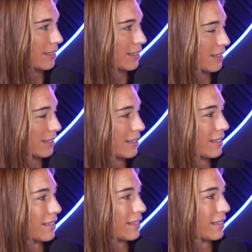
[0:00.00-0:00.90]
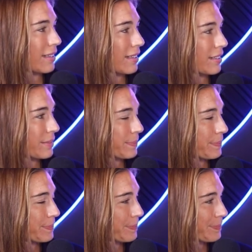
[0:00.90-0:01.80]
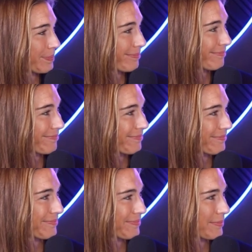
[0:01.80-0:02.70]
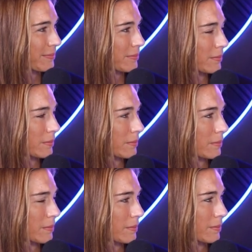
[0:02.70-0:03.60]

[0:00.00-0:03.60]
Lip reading: The person shown says nothing.